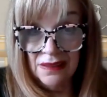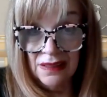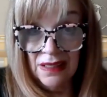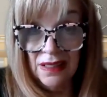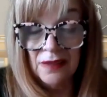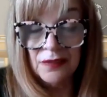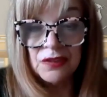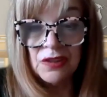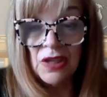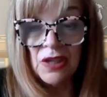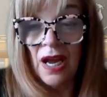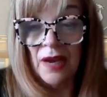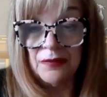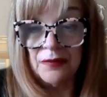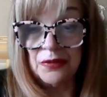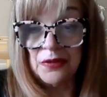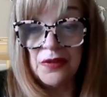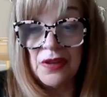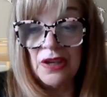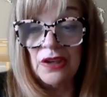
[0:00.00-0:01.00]
if not
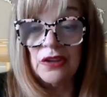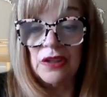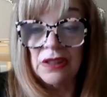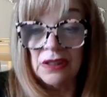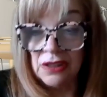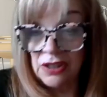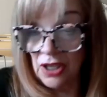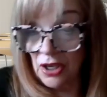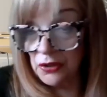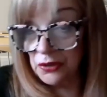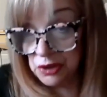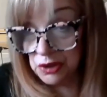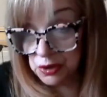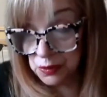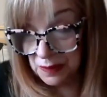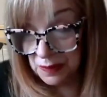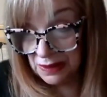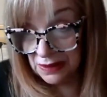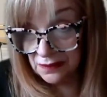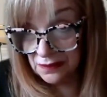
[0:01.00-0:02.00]
for their
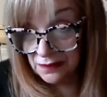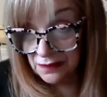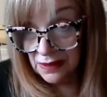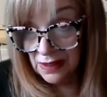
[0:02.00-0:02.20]
encouragement